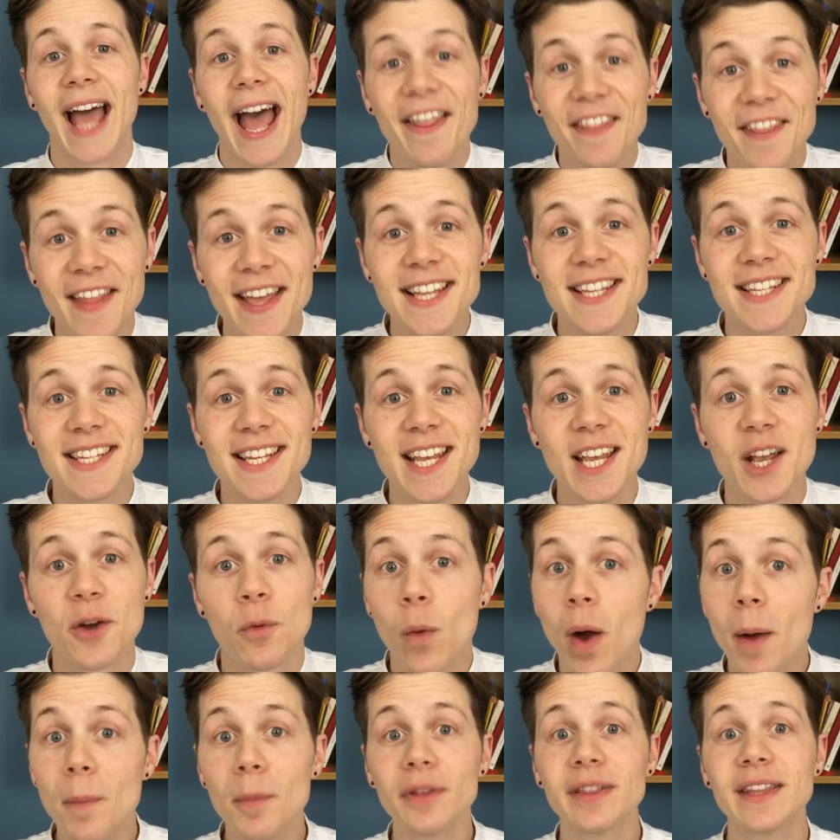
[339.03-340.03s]
And that's it.
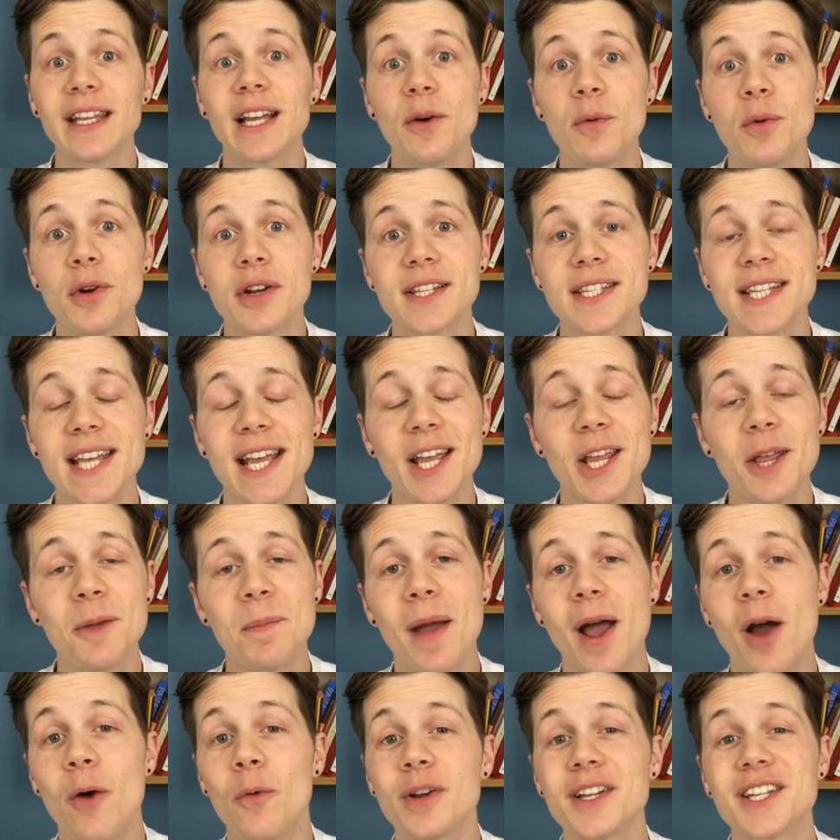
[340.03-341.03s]
One more thing I want to tell you
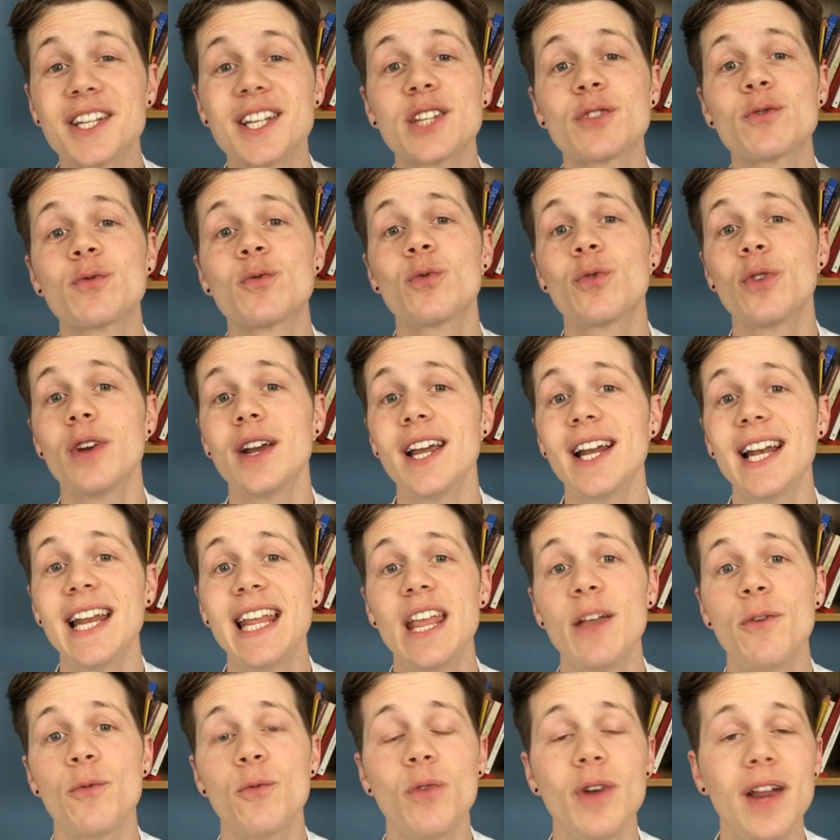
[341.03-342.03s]
about, which is
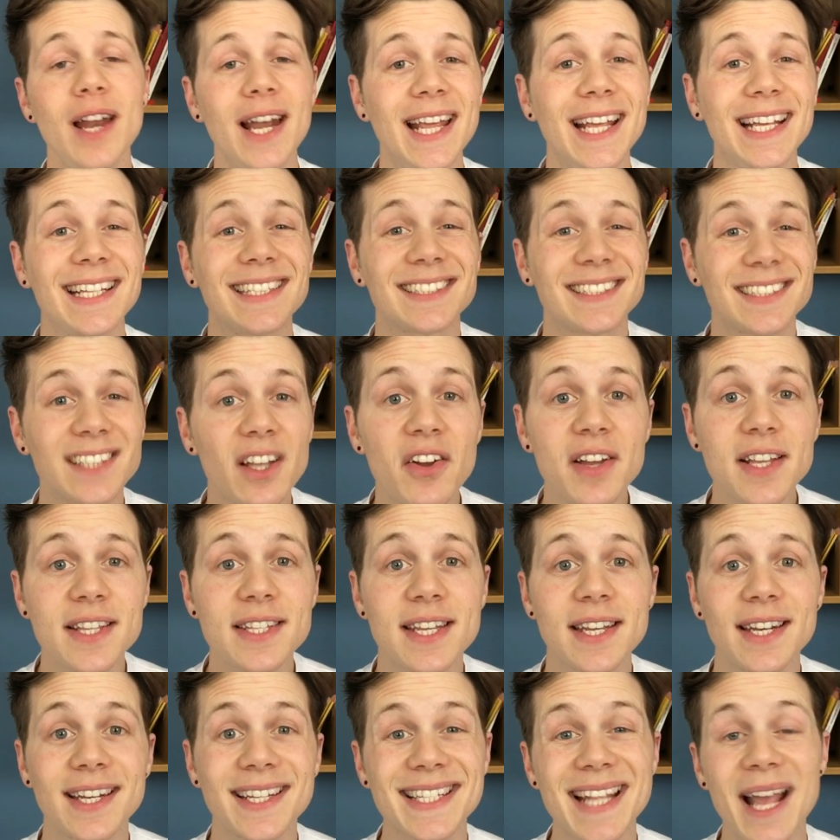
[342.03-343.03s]
really, really
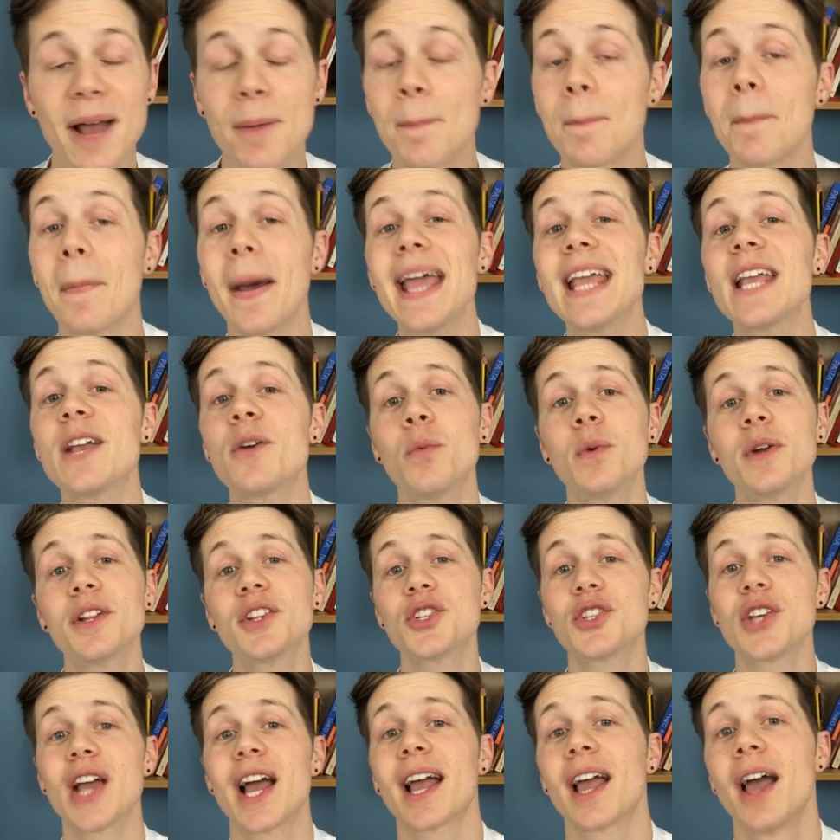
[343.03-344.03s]
exciting, is that Bake with
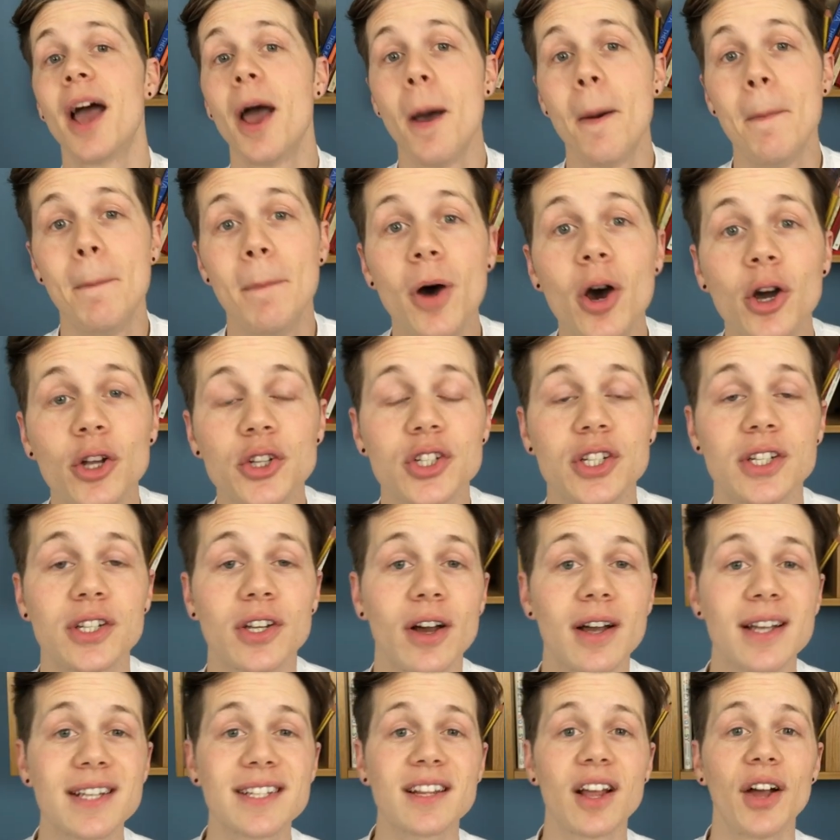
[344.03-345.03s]
Jack
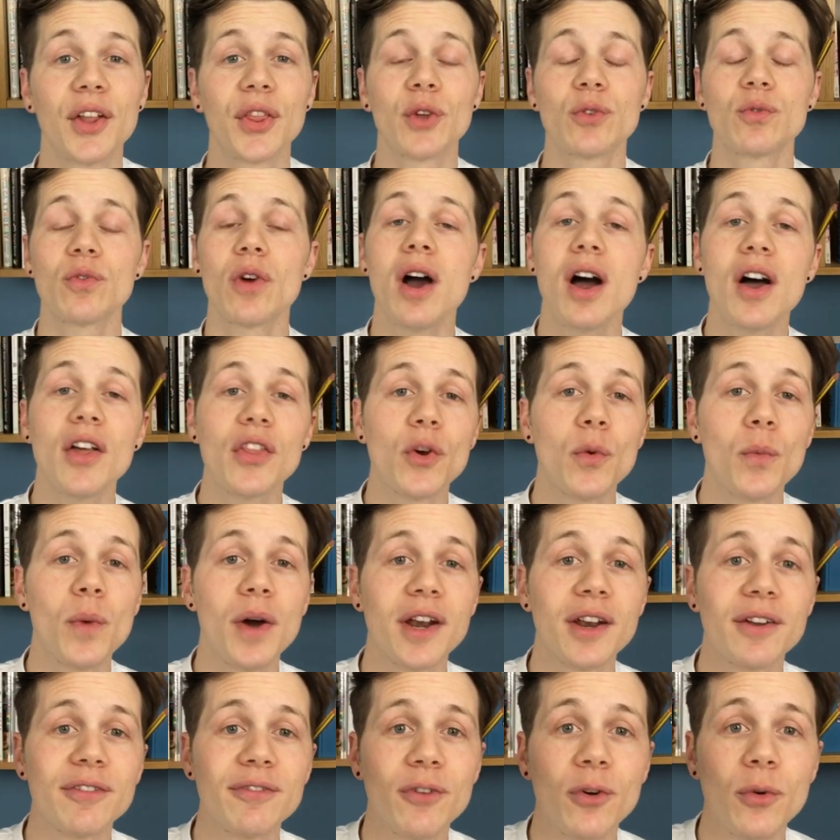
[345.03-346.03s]
merchandise, like the rather
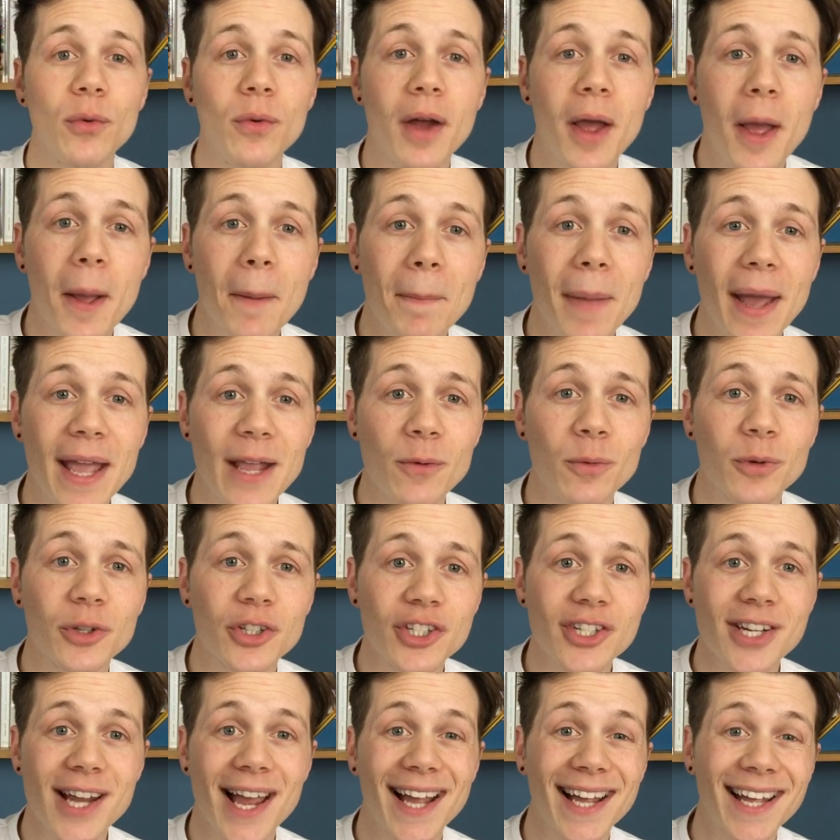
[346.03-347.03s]
wonderful Bake with
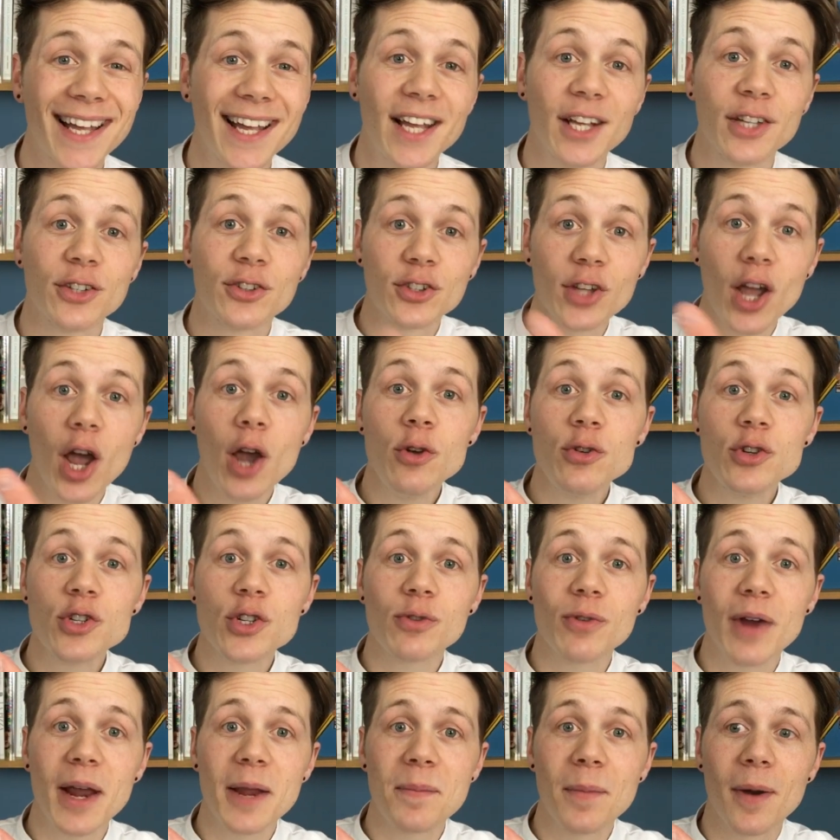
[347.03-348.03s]
Jack dough
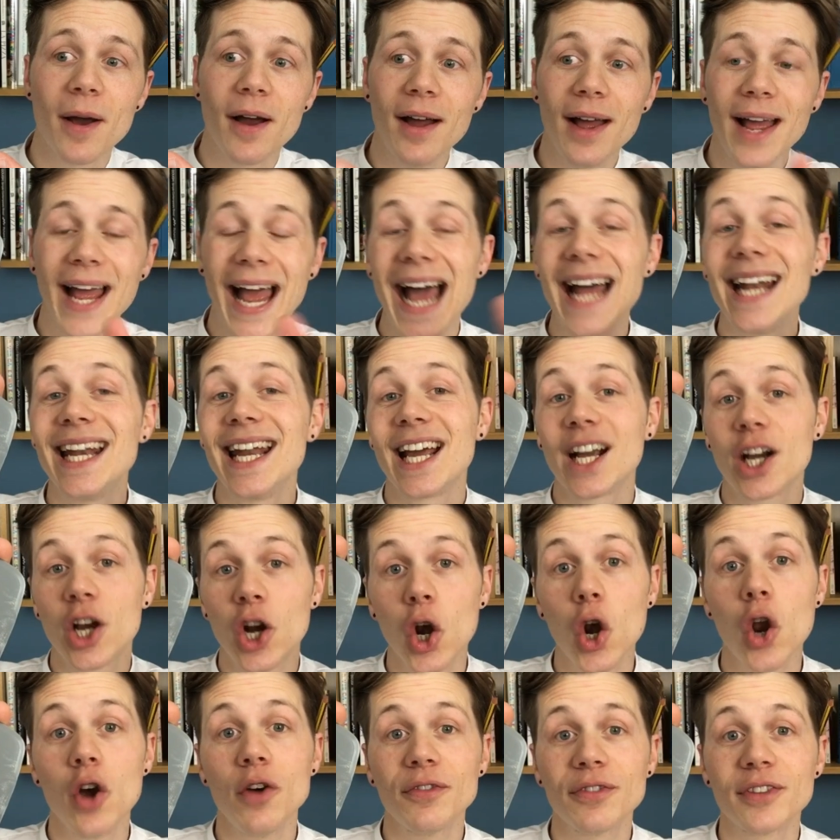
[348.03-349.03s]
scraper and that
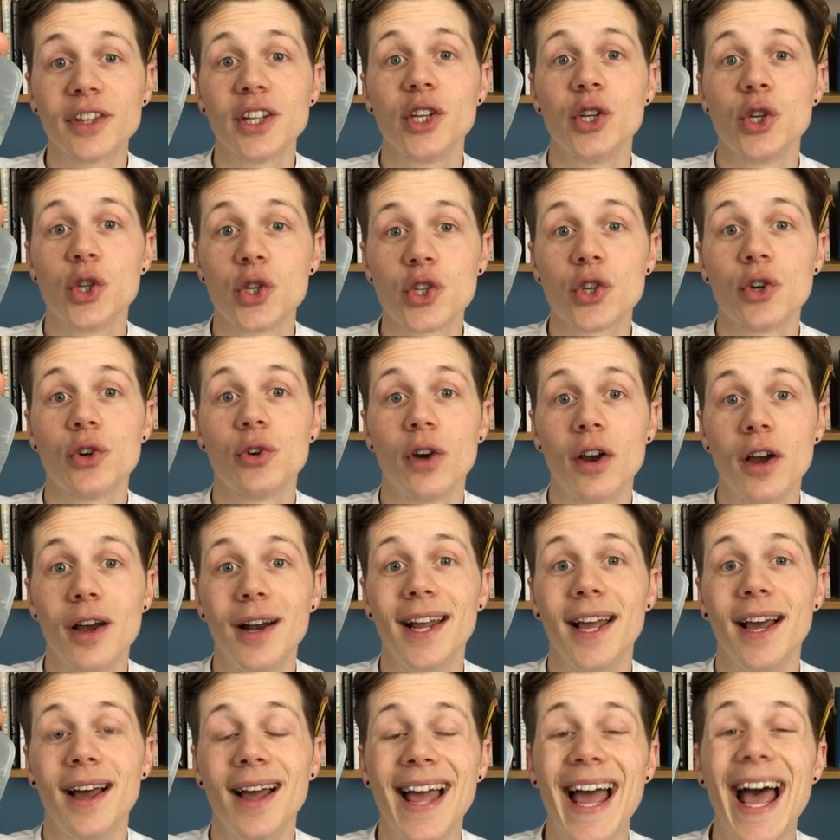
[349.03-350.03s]
cloth that you saw
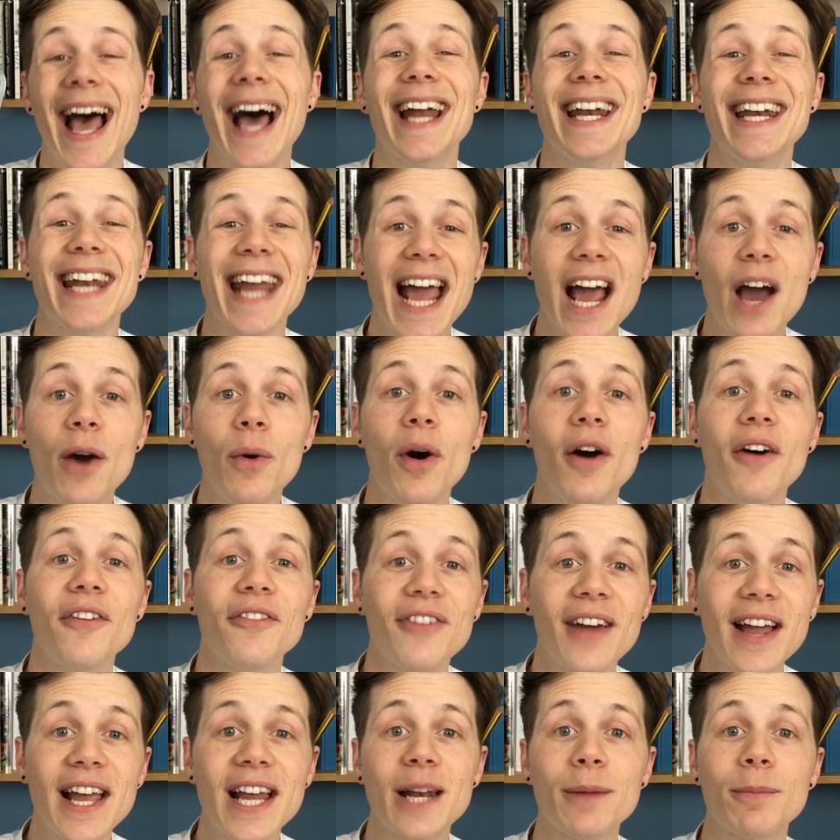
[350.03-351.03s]
earlier, are now
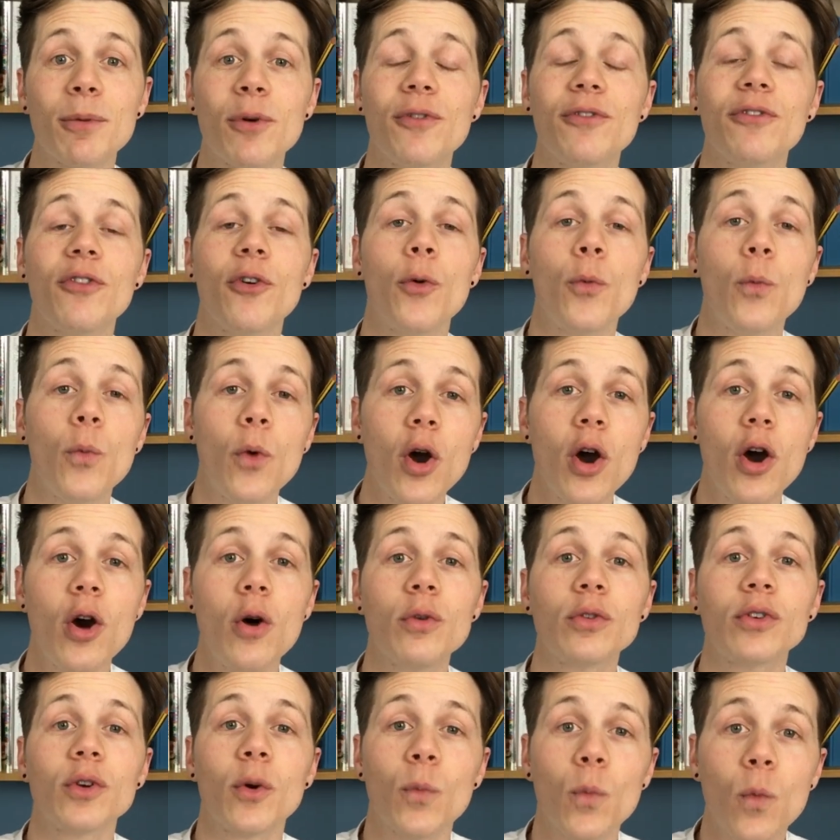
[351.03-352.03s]
available for
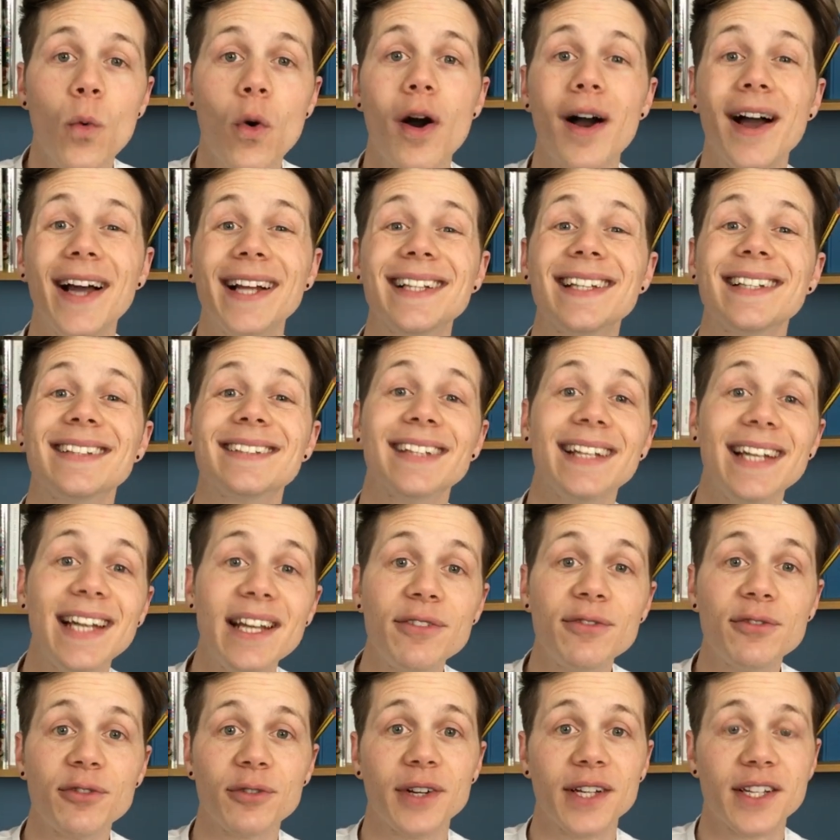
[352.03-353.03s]
worldwide
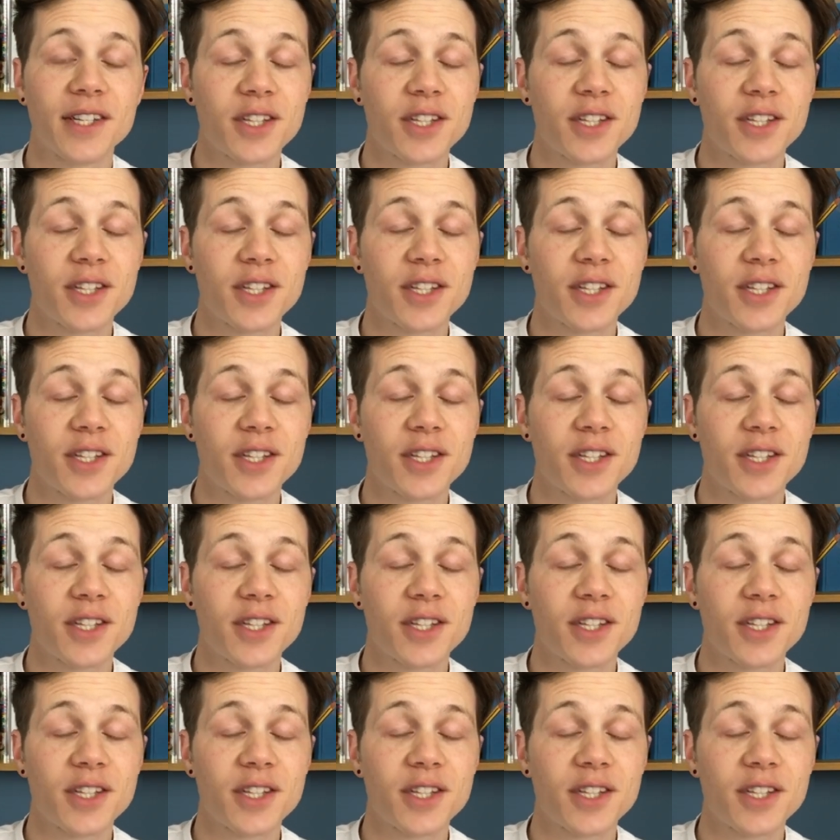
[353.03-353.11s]
delivery.